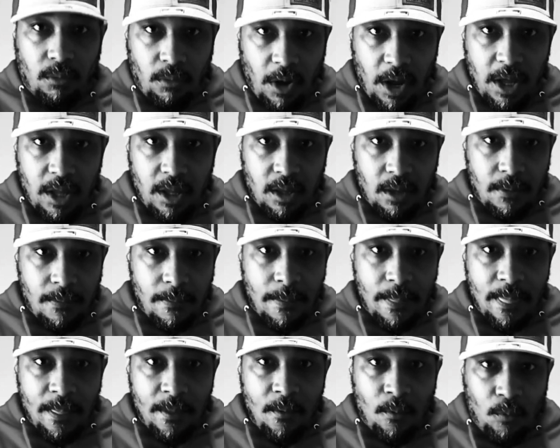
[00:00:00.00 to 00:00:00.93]
right?
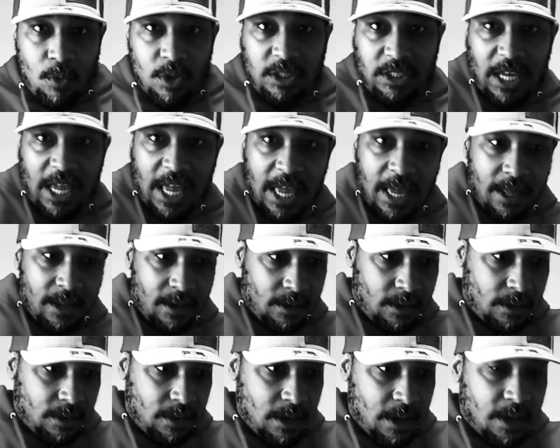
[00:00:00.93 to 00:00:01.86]
Within
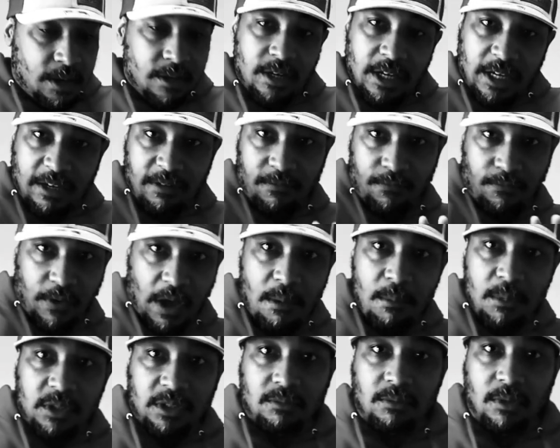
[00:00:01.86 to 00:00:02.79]
the
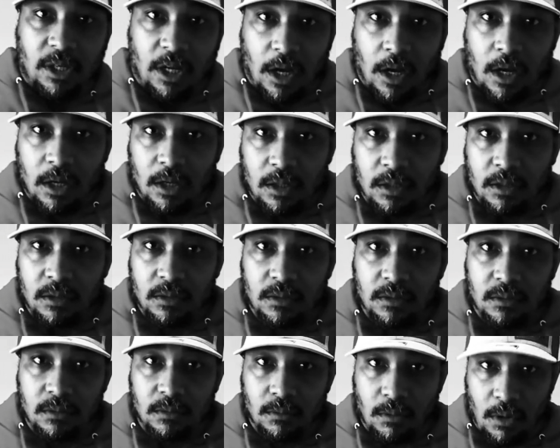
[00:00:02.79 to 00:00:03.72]
confinements of the law,
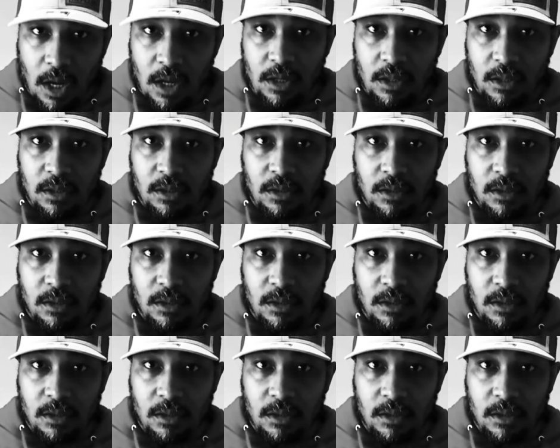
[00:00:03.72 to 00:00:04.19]
right?